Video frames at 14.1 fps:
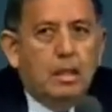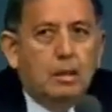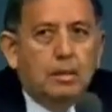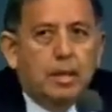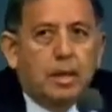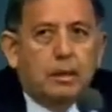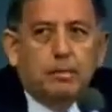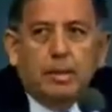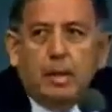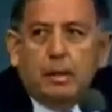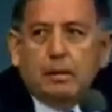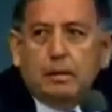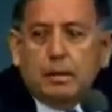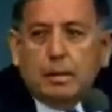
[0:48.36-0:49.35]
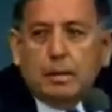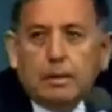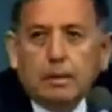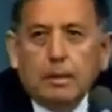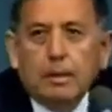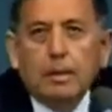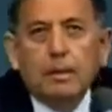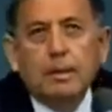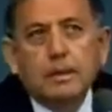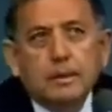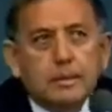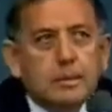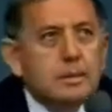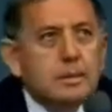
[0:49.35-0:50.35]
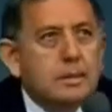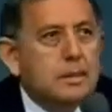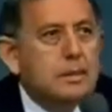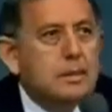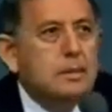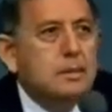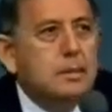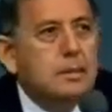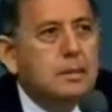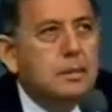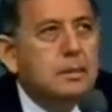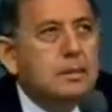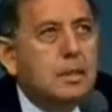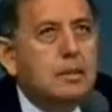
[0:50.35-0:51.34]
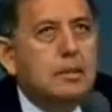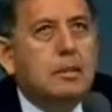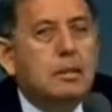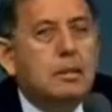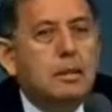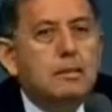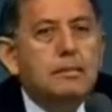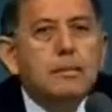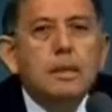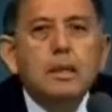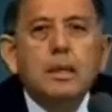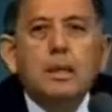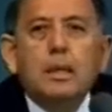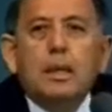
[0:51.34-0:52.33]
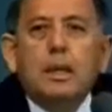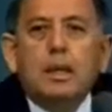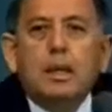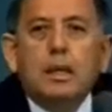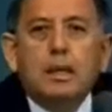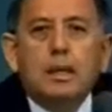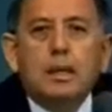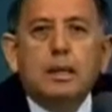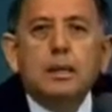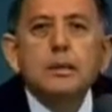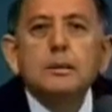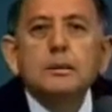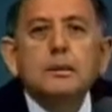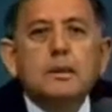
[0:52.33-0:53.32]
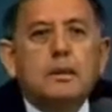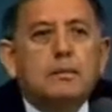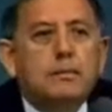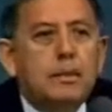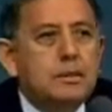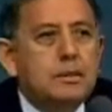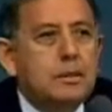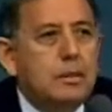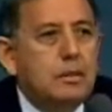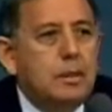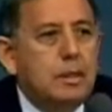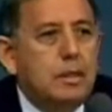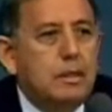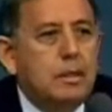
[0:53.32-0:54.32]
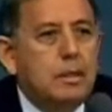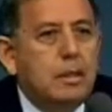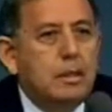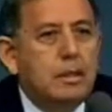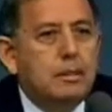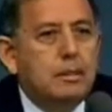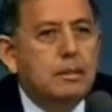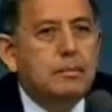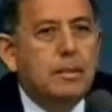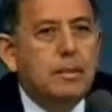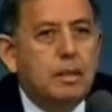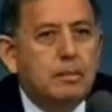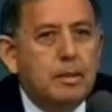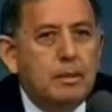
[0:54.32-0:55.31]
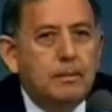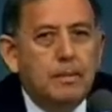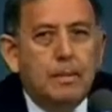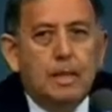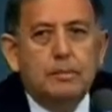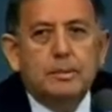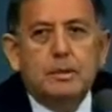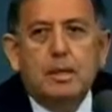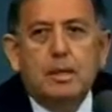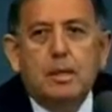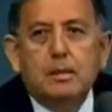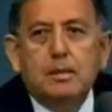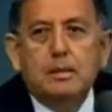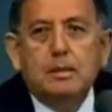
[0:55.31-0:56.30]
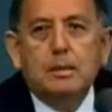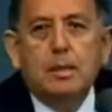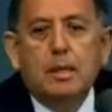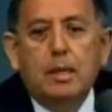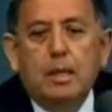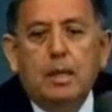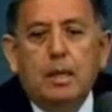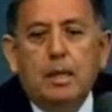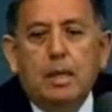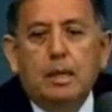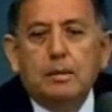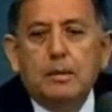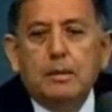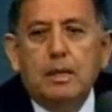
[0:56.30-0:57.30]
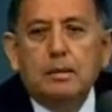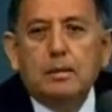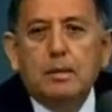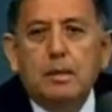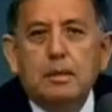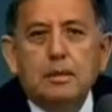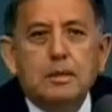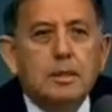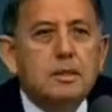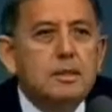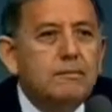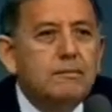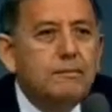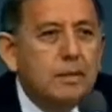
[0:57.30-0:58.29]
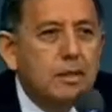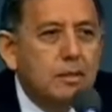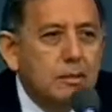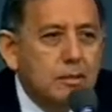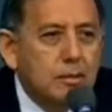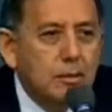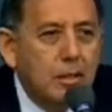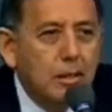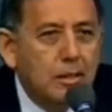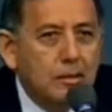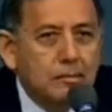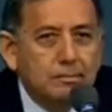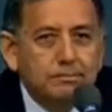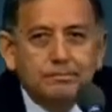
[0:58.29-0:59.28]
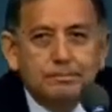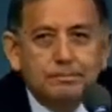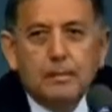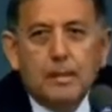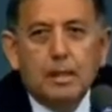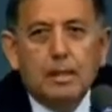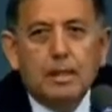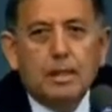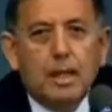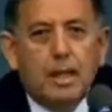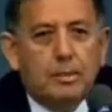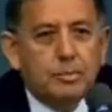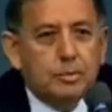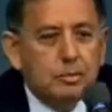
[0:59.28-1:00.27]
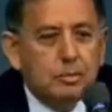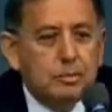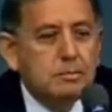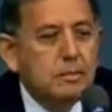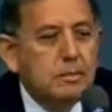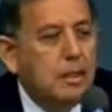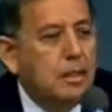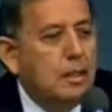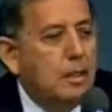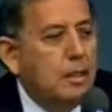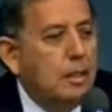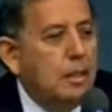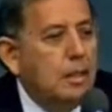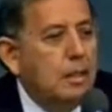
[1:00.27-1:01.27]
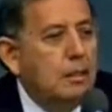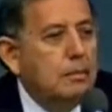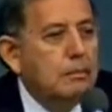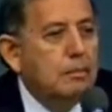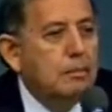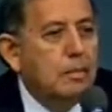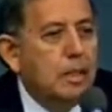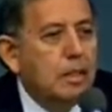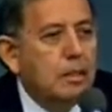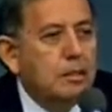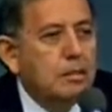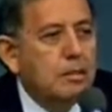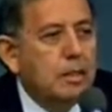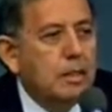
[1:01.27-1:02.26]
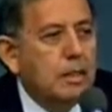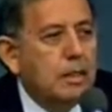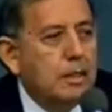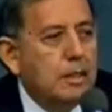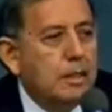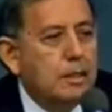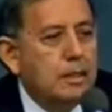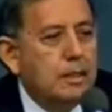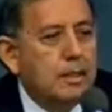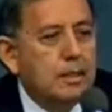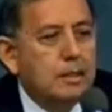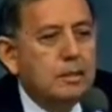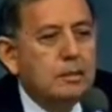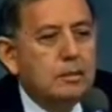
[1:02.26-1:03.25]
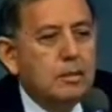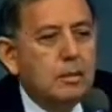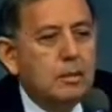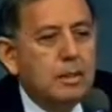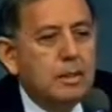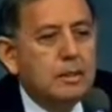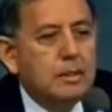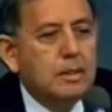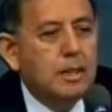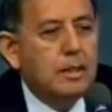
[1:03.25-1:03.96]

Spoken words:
We had about 6, as I recall, flight security airmen upstairs. I was downstairs 60 feet underground in a capsule monitoring and controlling